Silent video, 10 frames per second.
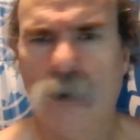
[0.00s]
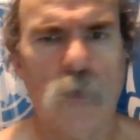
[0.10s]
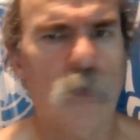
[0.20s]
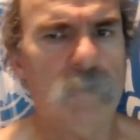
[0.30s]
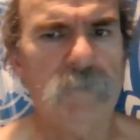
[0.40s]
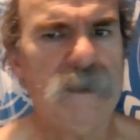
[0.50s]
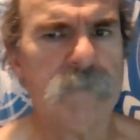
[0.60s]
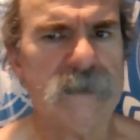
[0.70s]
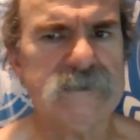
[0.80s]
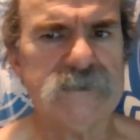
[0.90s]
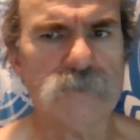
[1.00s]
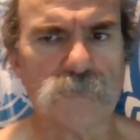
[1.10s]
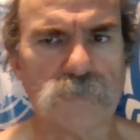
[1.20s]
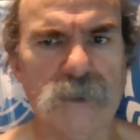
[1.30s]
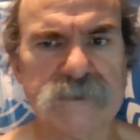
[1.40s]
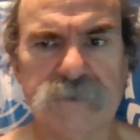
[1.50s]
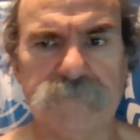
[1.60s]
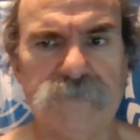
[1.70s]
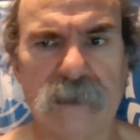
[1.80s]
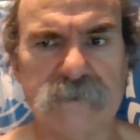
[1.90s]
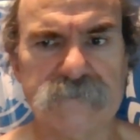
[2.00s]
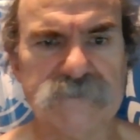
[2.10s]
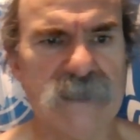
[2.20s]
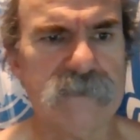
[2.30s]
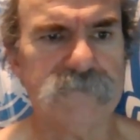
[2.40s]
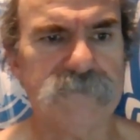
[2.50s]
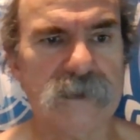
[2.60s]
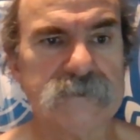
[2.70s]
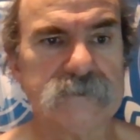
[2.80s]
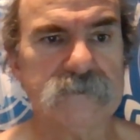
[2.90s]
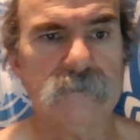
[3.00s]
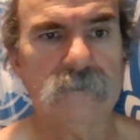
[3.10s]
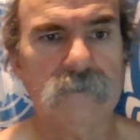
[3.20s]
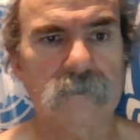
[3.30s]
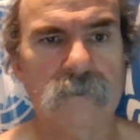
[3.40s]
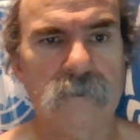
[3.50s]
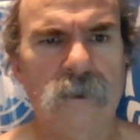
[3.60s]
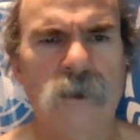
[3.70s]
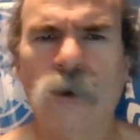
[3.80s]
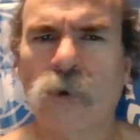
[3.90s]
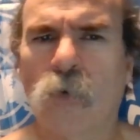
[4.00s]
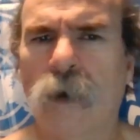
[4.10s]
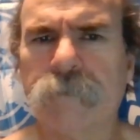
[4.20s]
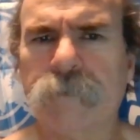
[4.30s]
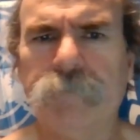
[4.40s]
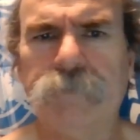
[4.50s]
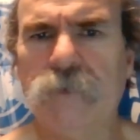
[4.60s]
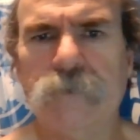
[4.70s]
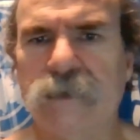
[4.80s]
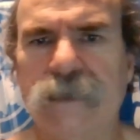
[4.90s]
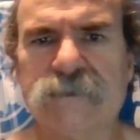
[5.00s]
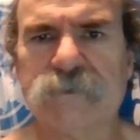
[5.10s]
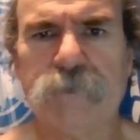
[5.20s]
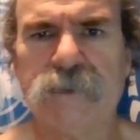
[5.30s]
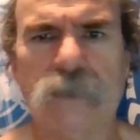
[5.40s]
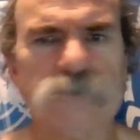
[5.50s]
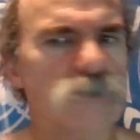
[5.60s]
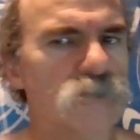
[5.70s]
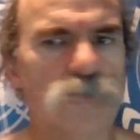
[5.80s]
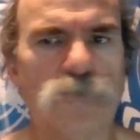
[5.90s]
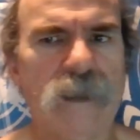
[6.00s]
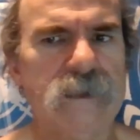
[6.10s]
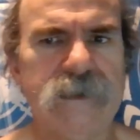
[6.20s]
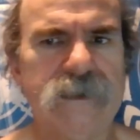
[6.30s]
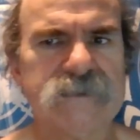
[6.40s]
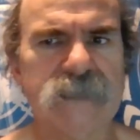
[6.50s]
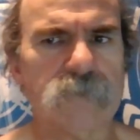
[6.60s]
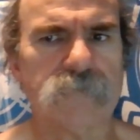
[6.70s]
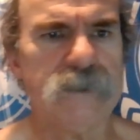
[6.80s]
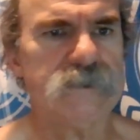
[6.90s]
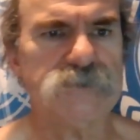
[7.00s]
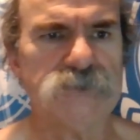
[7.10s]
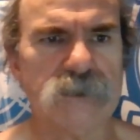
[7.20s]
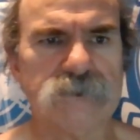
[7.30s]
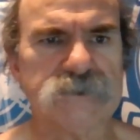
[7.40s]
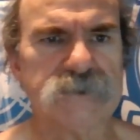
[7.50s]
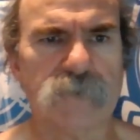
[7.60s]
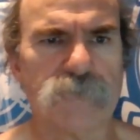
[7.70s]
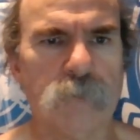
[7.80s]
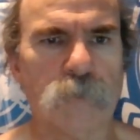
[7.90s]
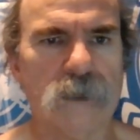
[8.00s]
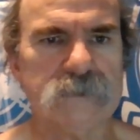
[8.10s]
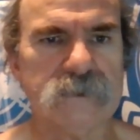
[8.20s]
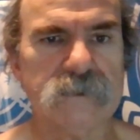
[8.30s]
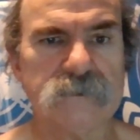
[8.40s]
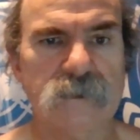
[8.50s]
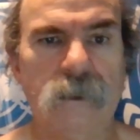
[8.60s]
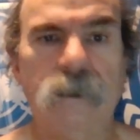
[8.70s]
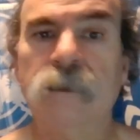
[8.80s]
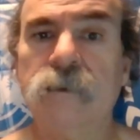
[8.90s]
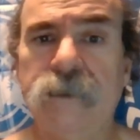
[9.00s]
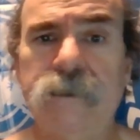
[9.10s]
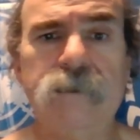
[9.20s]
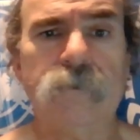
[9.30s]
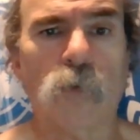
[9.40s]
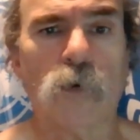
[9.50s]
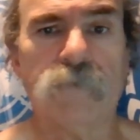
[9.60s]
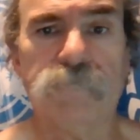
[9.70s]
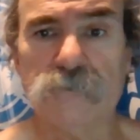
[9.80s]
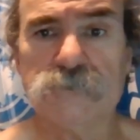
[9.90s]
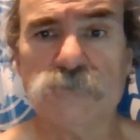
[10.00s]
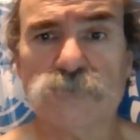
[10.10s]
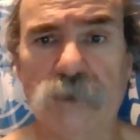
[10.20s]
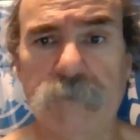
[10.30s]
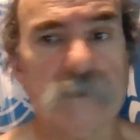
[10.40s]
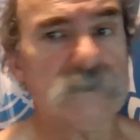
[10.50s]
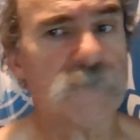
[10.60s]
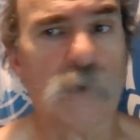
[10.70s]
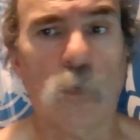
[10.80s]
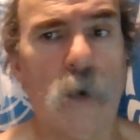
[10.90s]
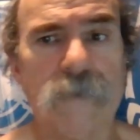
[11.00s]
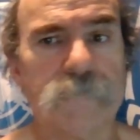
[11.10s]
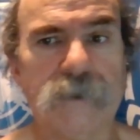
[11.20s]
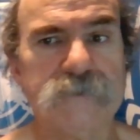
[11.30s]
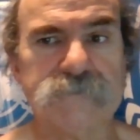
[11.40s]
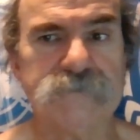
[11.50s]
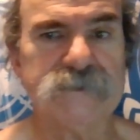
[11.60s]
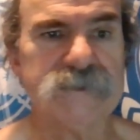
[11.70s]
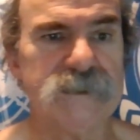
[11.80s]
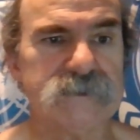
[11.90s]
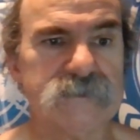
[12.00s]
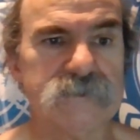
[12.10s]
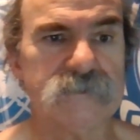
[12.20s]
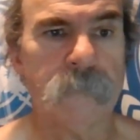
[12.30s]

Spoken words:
while minimizing the risk of negative side effects. Quantum computing has the potential to greatly accelerate the drug discovery process, leading to more efficient treatments for a wide range of diseases.